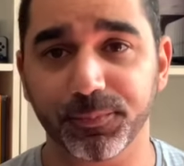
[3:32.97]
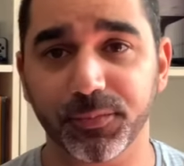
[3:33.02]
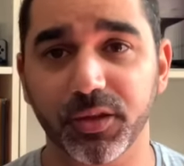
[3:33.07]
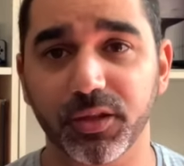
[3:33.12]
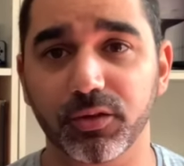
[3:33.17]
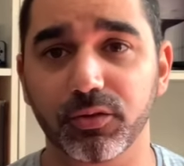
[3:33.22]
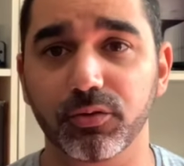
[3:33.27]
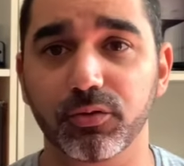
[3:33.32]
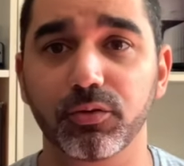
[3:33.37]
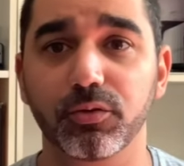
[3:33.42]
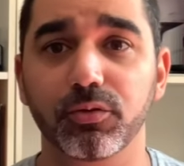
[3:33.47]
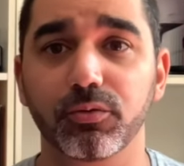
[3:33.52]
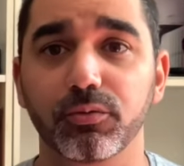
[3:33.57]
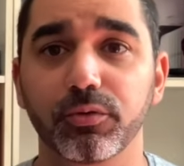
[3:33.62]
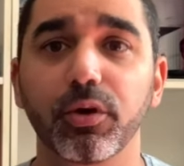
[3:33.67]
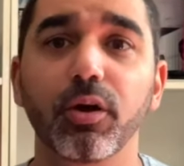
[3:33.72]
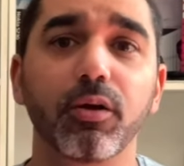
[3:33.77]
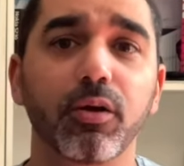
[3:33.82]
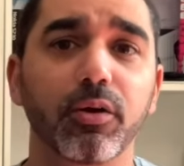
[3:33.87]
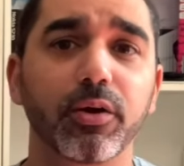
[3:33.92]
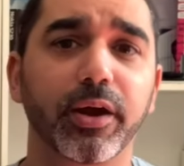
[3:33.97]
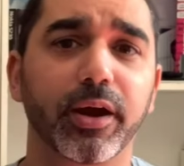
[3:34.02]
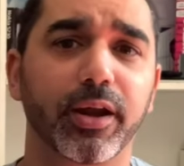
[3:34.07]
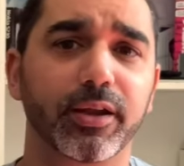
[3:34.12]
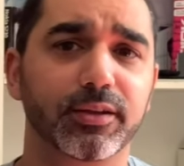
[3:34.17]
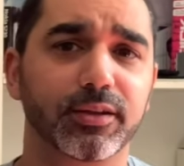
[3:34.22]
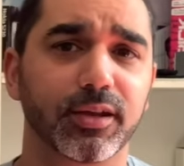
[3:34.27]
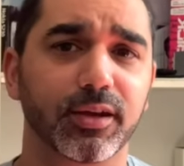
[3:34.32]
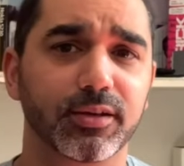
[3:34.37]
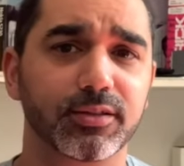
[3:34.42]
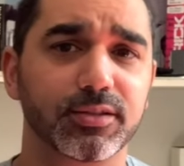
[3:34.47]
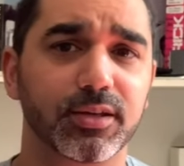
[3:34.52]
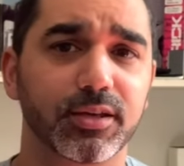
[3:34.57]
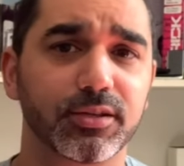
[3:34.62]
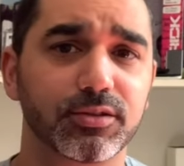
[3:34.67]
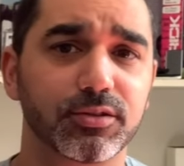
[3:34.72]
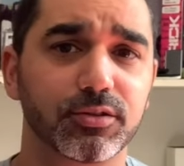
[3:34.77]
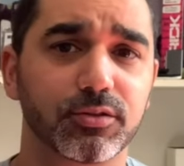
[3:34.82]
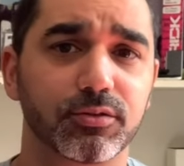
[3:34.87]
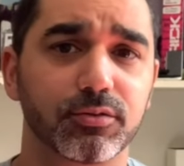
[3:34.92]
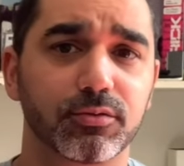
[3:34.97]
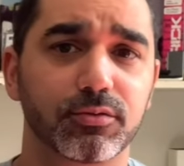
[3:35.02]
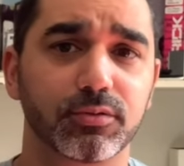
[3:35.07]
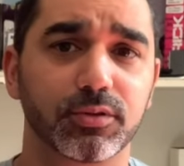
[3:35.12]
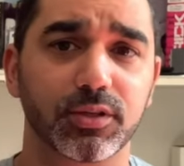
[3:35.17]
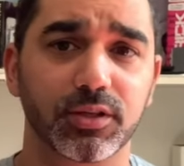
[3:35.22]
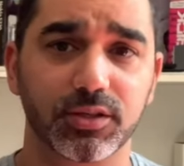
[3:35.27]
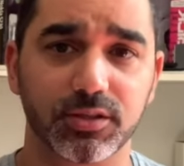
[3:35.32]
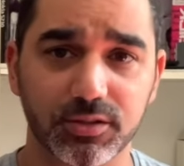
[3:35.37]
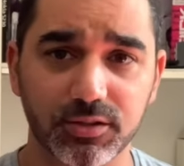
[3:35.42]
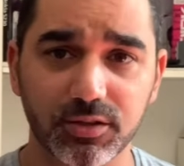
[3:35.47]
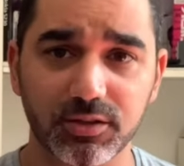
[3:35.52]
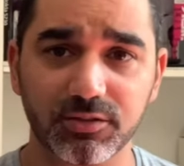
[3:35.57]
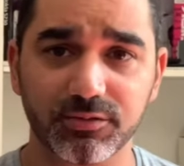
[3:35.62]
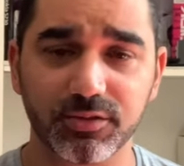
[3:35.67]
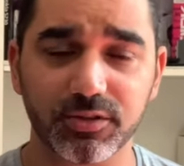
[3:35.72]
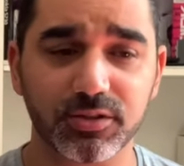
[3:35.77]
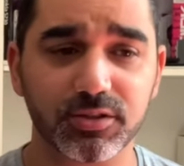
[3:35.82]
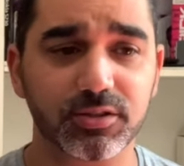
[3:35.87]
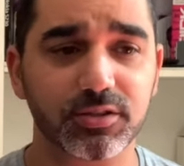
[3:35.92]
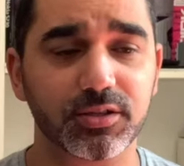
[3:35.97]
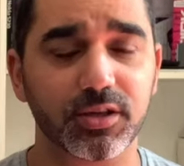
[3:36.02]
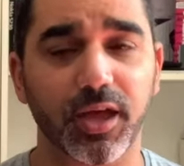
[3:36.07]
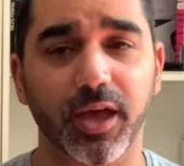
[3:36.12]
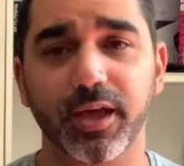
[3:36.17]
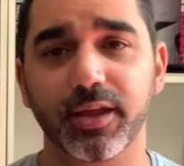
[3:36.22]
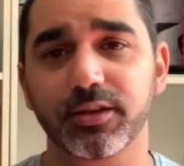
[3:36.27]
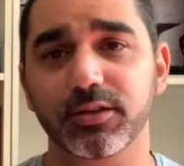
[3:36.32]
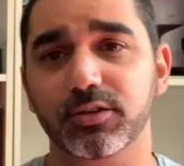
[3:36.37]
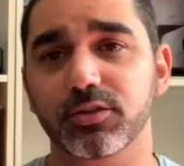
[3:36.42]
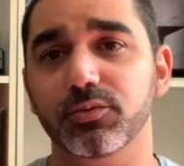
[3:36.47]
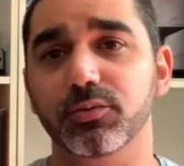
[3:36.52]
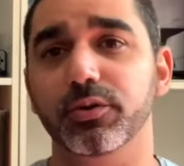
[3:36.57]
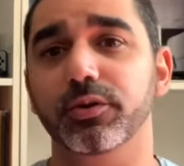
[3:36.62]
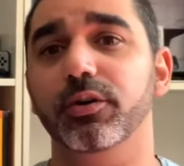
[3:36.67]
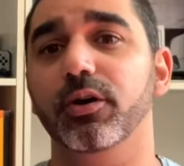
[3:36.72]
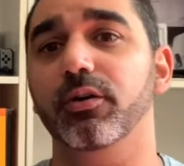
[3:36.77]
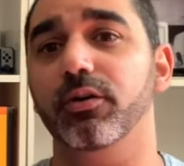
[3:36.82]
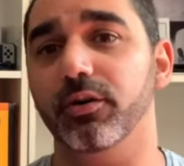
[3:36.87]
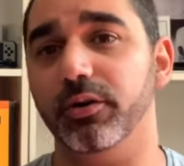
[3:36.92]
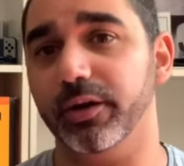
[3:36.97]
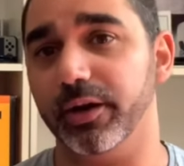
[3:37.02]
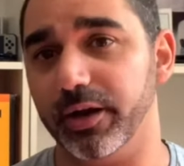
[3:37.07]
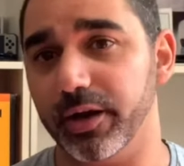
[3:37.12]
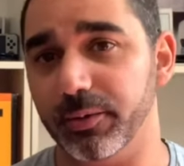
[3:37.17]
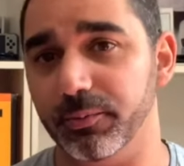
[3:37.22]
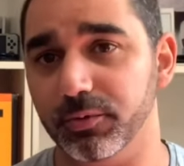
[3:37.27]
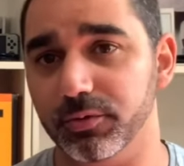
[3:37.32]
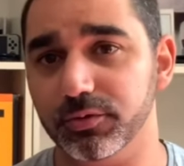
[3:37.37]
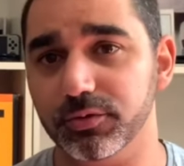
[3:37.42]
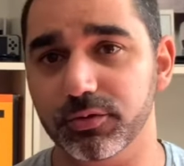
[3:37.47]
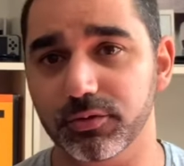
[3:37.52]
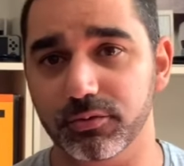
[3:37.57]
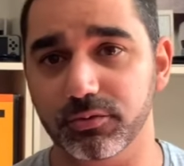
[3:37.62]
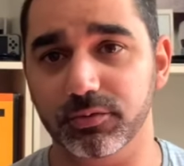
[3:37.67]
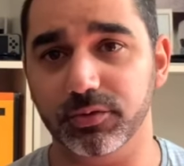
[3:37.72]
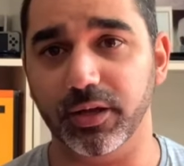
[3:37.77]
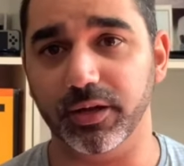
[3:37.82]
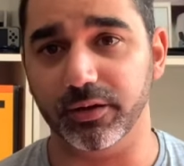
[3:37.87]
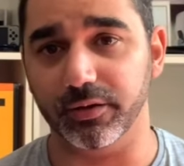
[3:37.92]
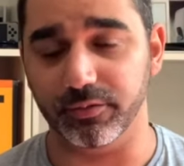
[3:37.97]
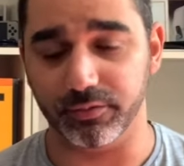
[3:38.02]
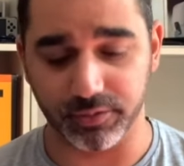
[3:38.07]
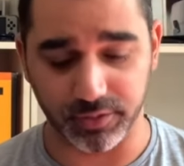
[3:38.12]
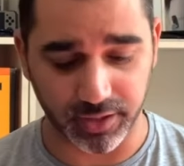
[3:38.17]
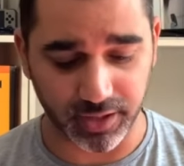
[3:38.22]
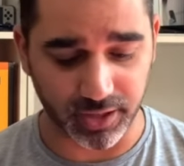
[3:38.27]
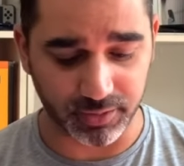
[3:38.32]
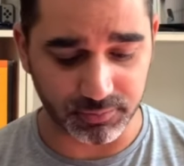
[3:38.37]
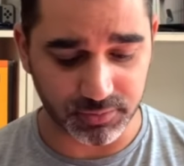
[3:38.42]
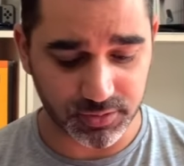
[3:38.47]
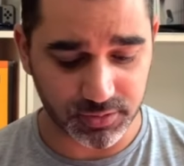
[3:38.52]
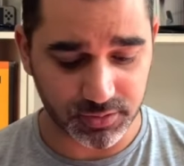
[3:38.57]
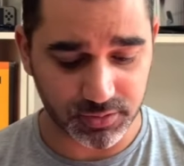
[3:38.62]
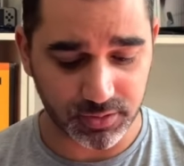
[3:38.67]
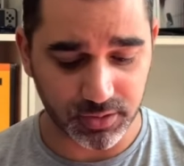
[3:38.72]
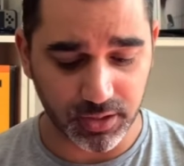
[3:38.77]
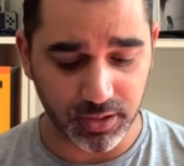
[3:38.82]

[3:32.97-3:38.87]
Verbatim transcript: You no longer had the access to the servers and you were no longer able to download the games.